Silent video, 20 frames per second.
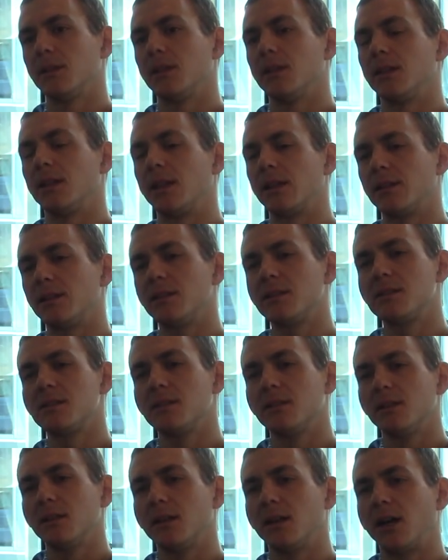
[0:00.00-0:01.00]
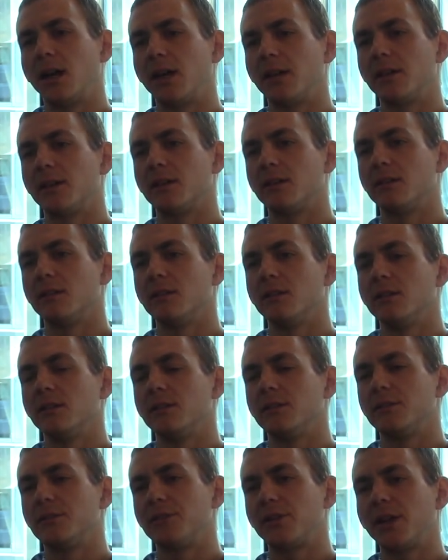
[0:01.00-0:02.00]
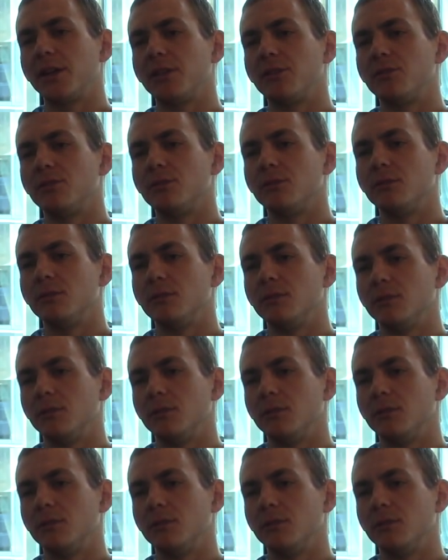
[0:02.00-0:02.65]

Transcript: Like this, I can try to